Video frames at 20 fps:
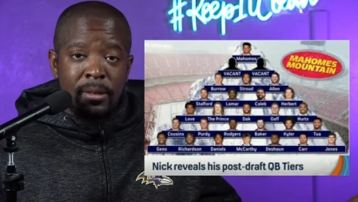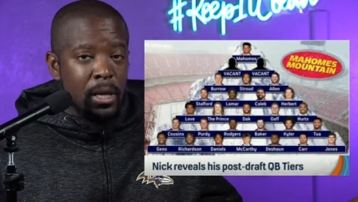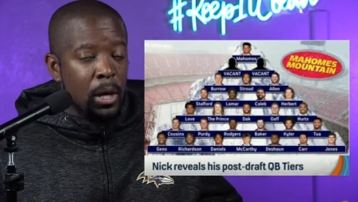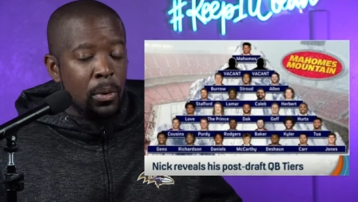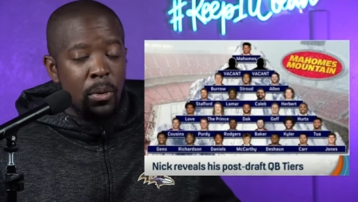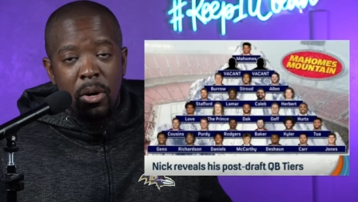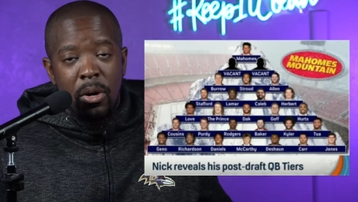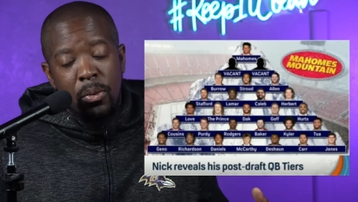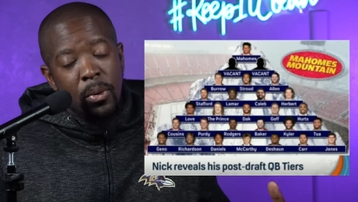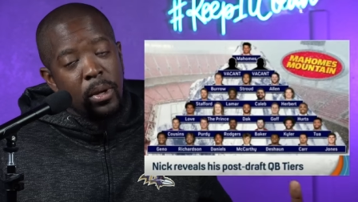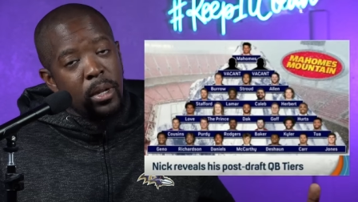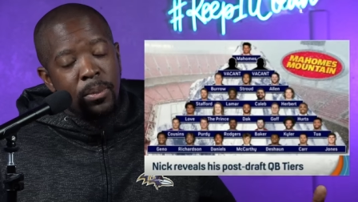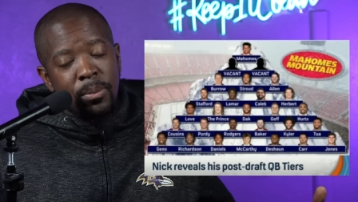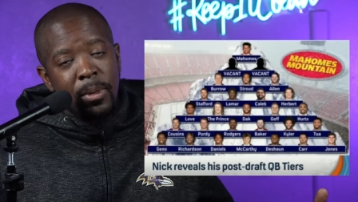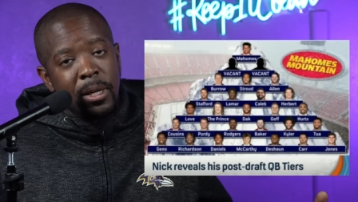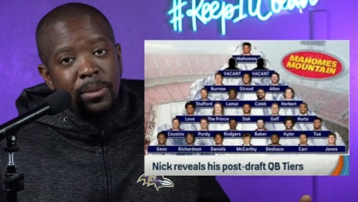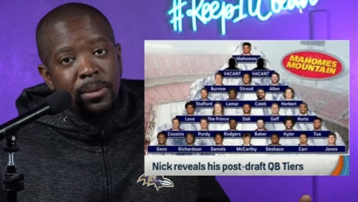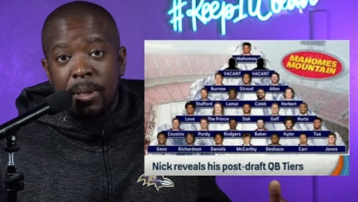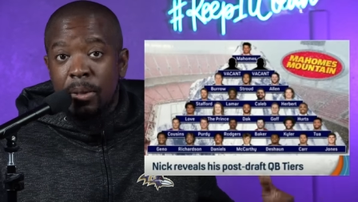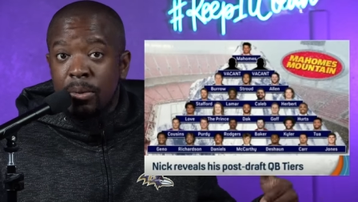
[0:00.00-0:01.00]
They weren't winning
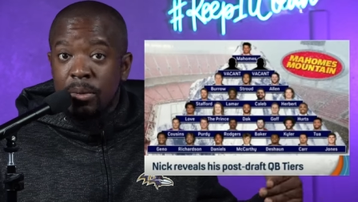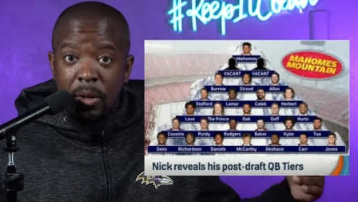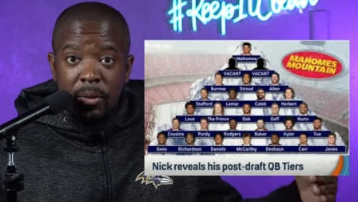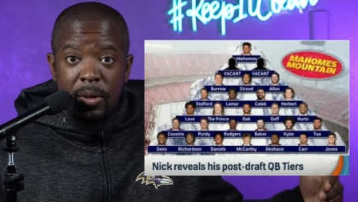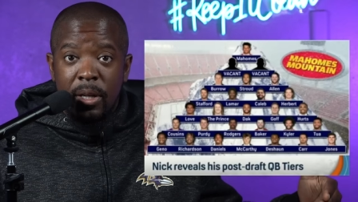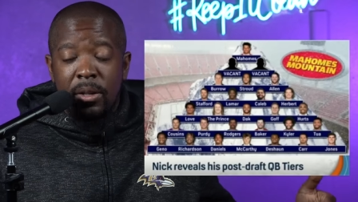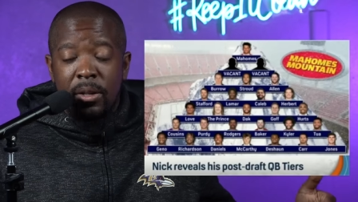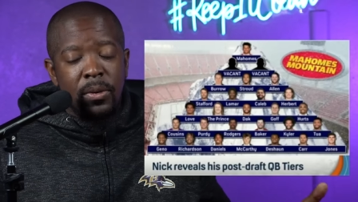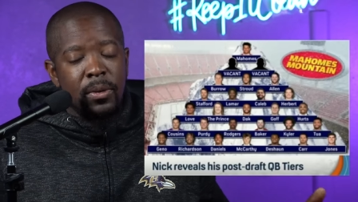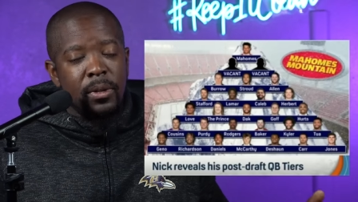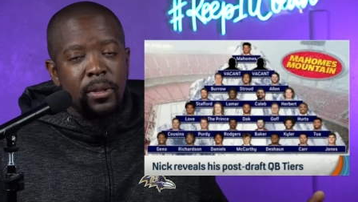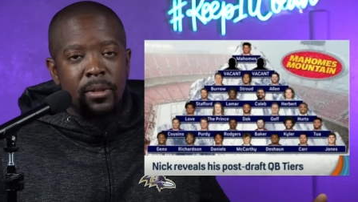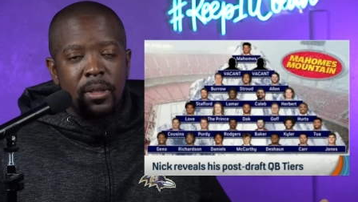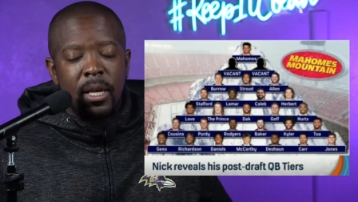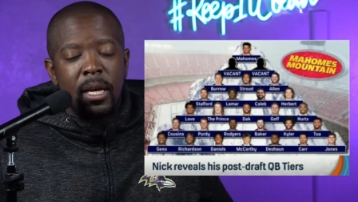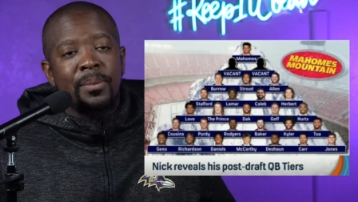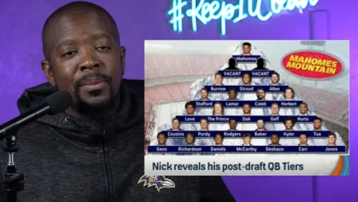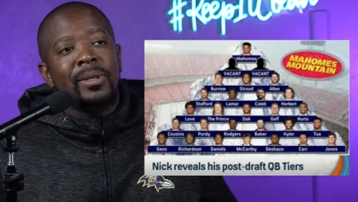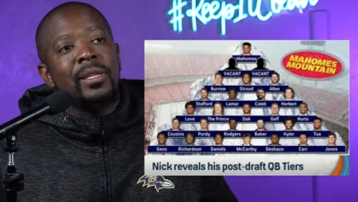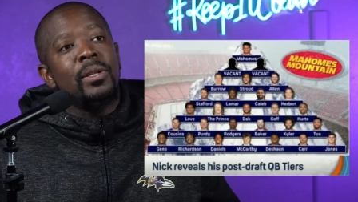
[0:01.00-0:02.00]
much, but he was over there doing his
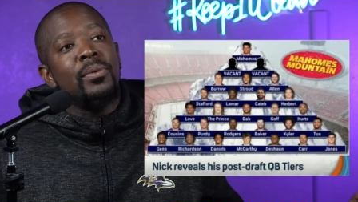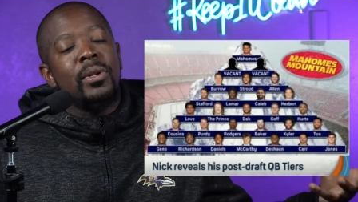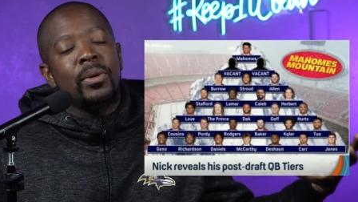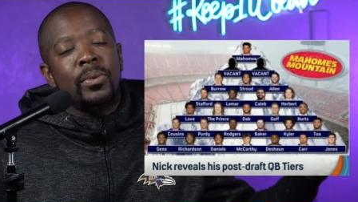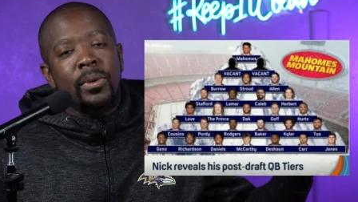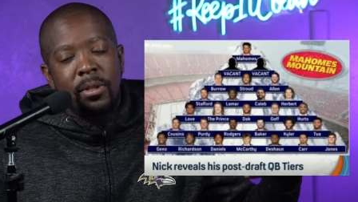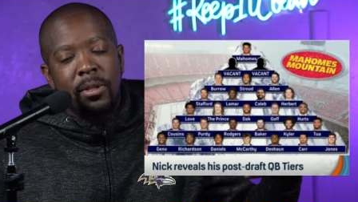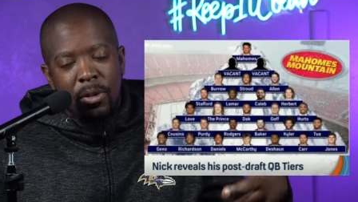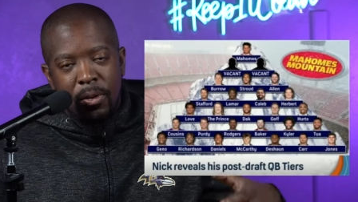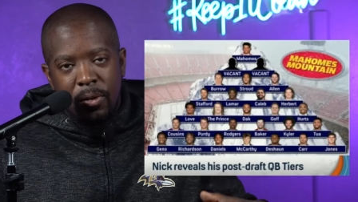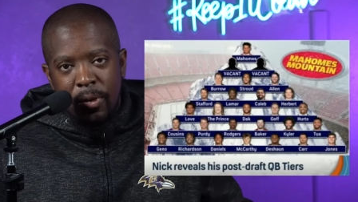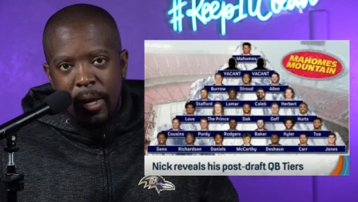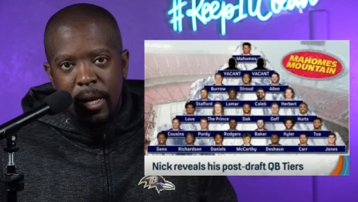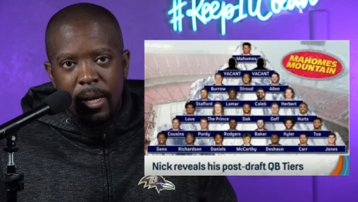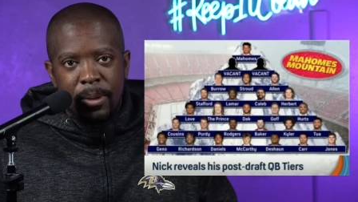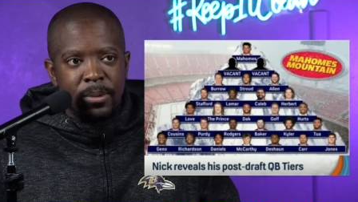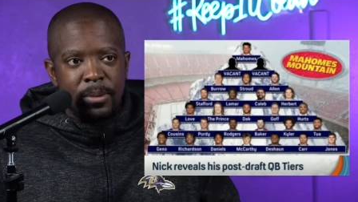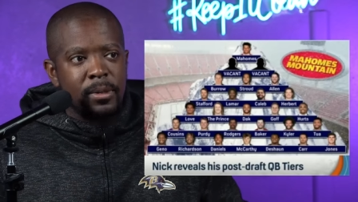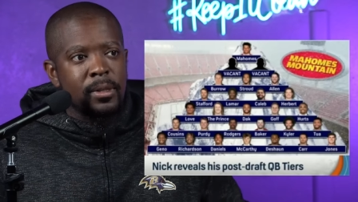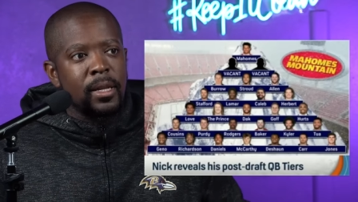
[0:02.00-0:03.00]
thing. But then when he went to the
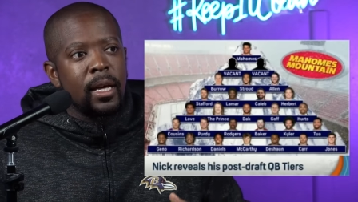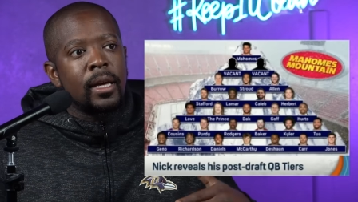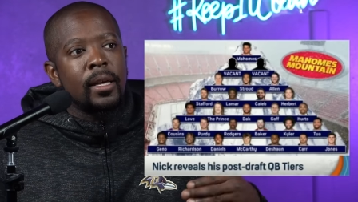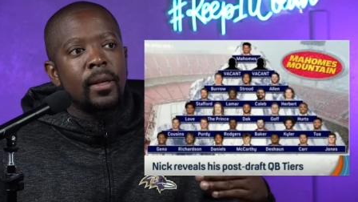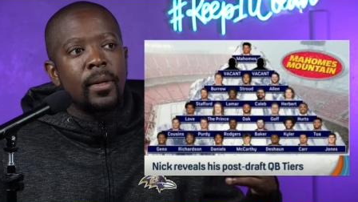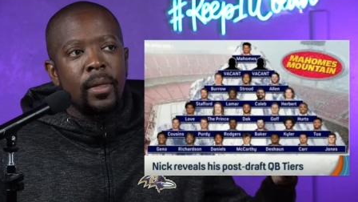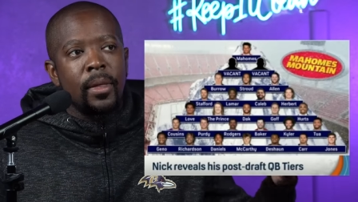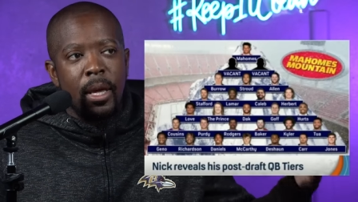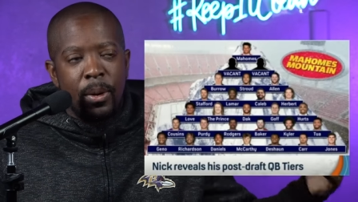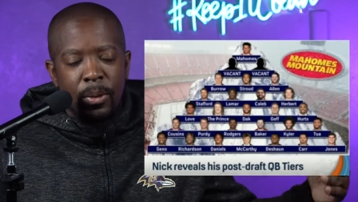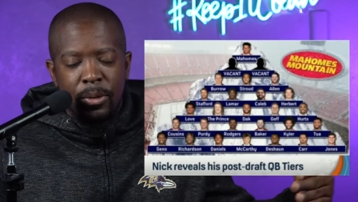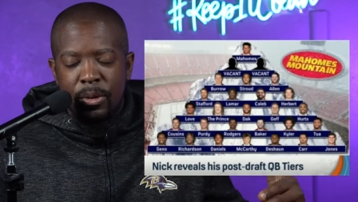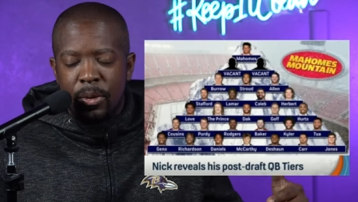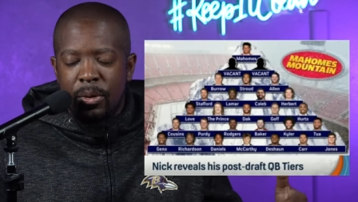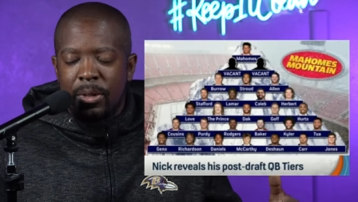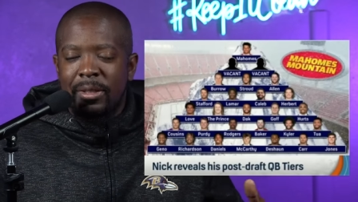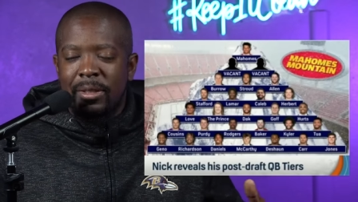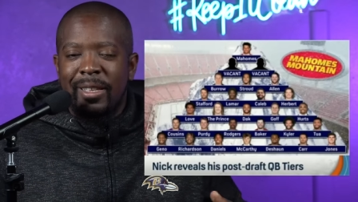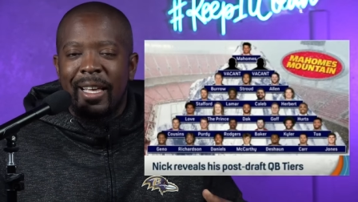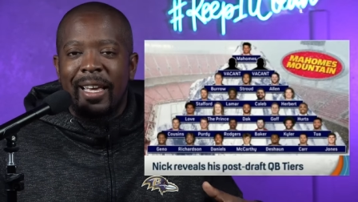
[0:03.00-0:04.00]
Rams, it's like he was
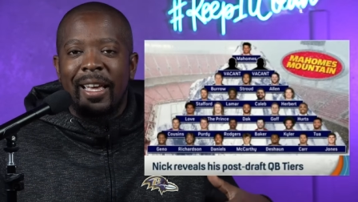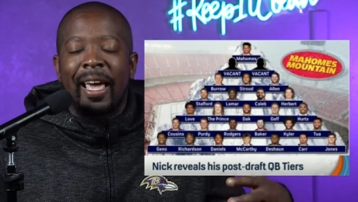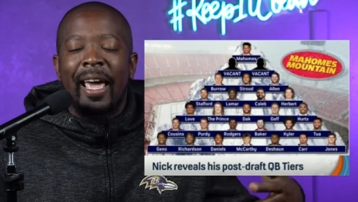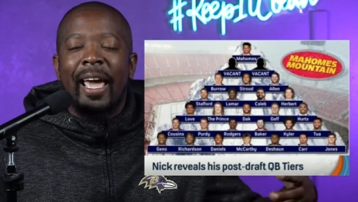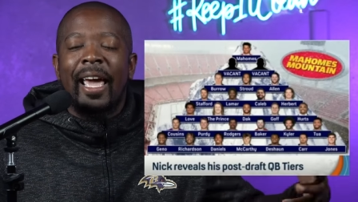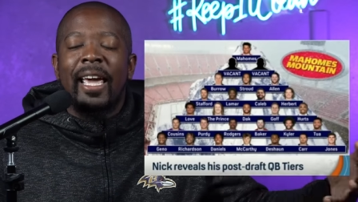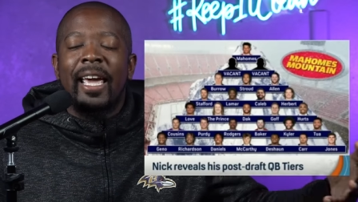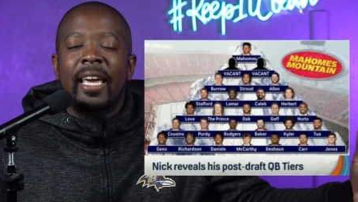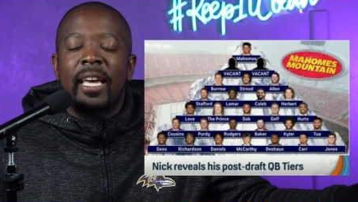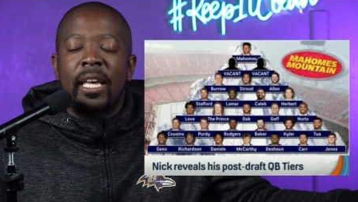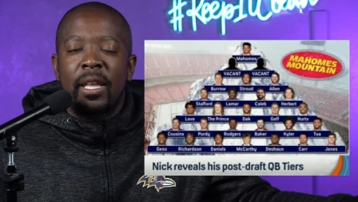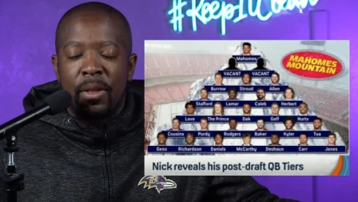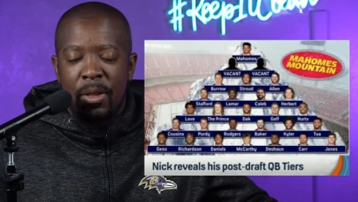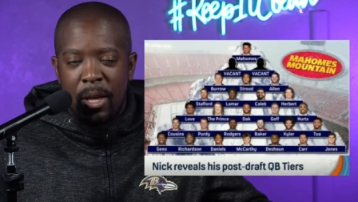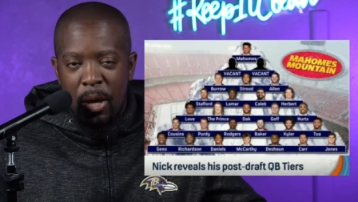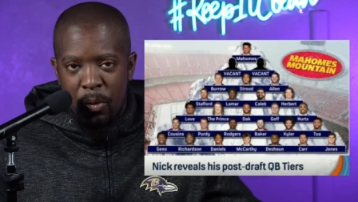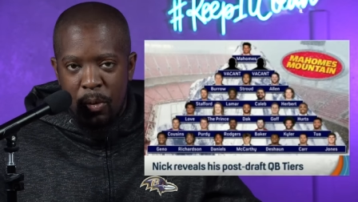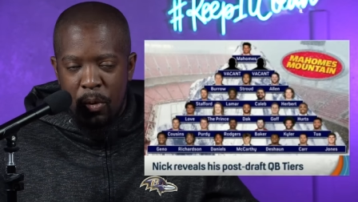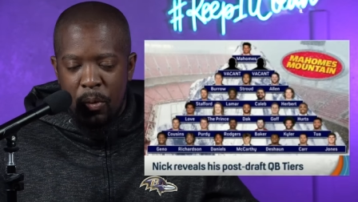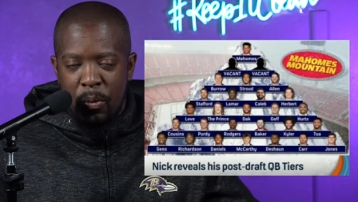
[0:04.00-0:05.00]
doing his thing and
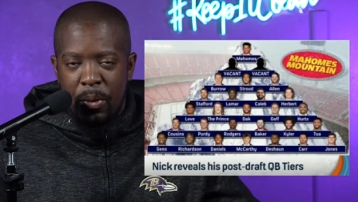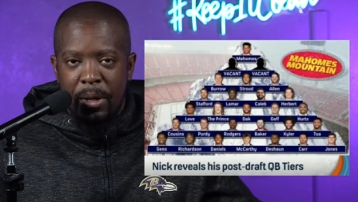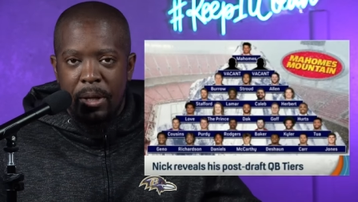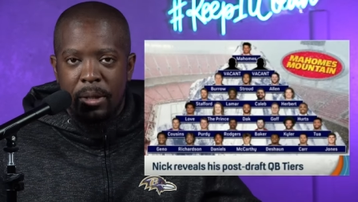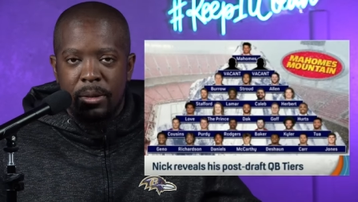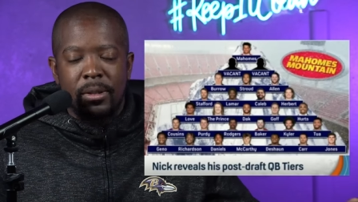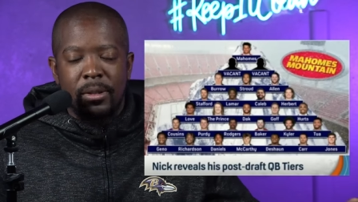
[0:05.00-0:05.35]
they were winning.